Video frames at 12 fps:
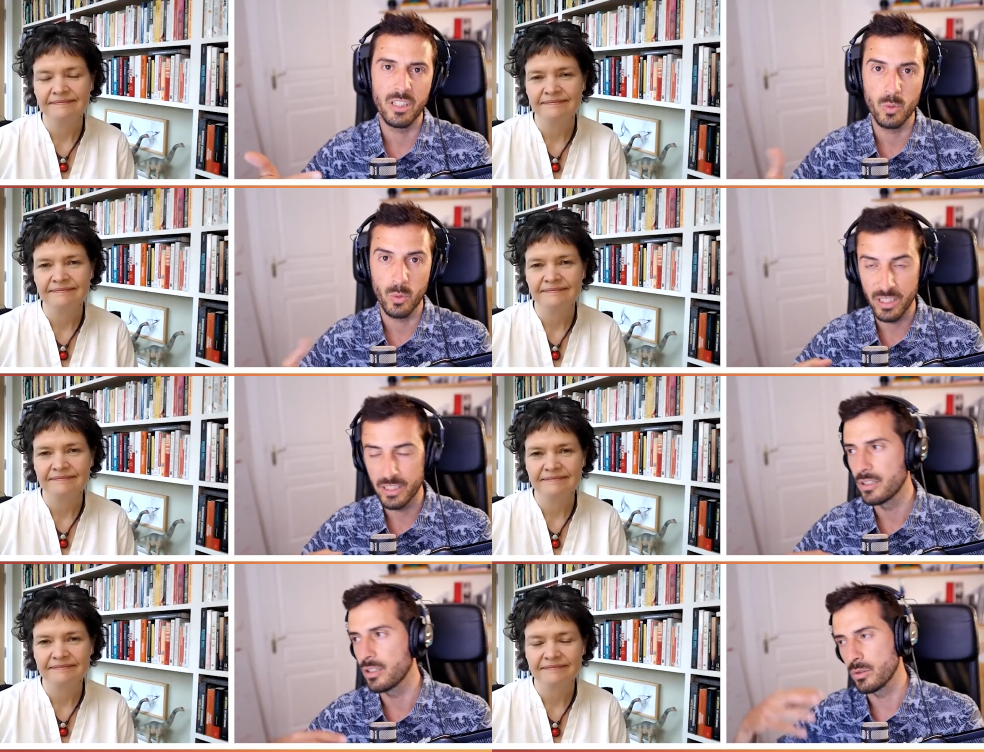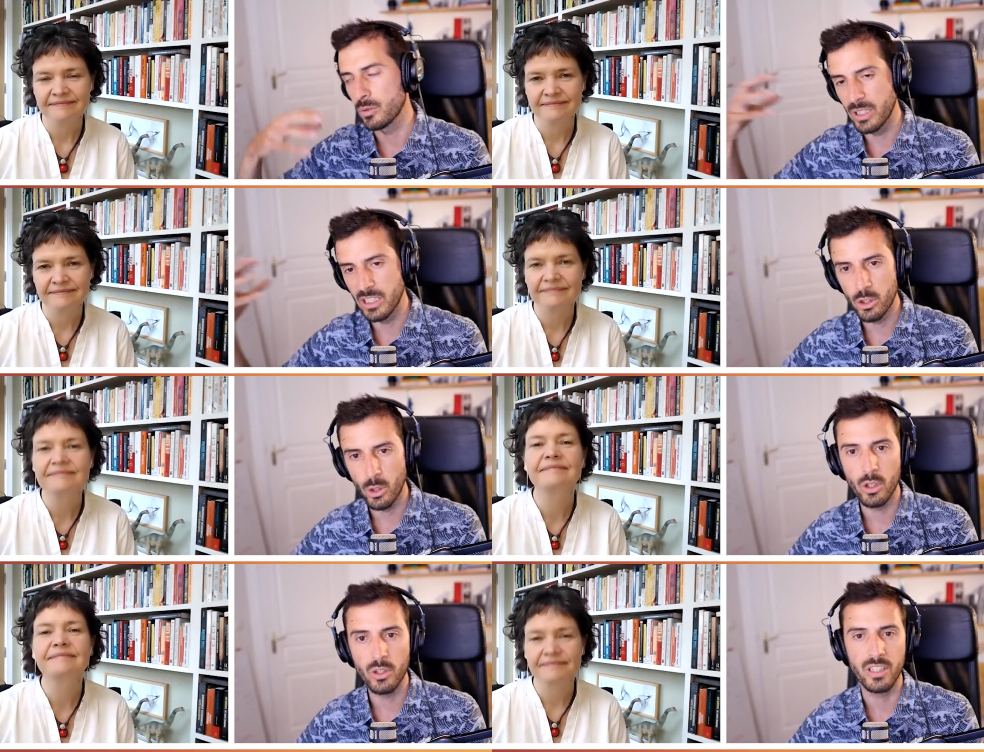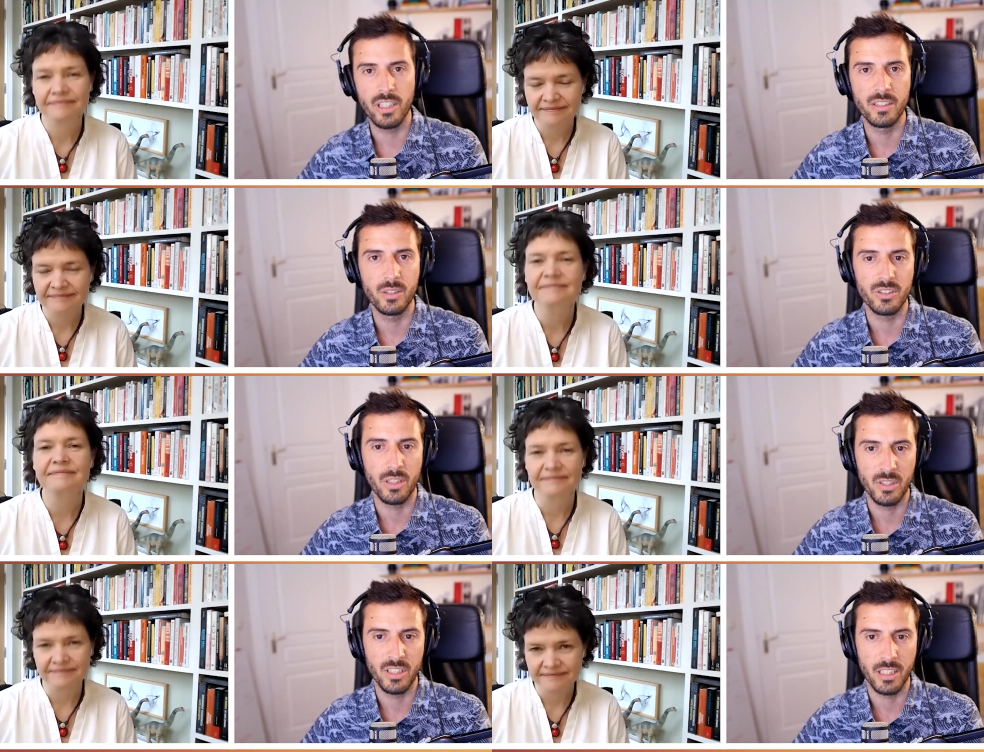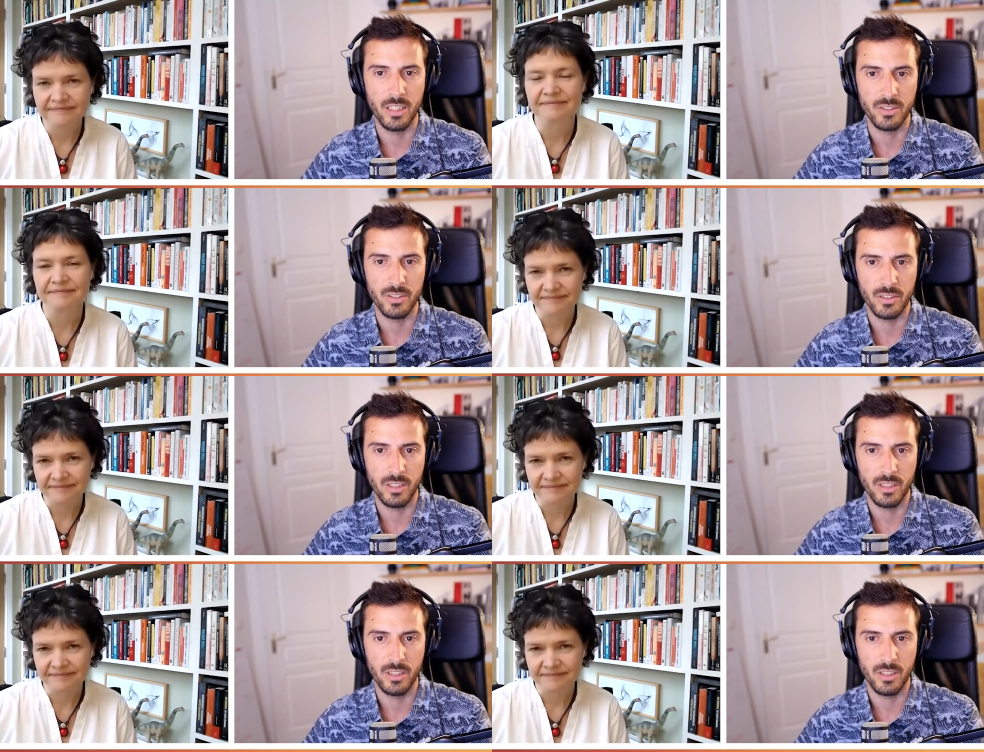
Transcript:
Speaker 1: We need to be drawn into something else.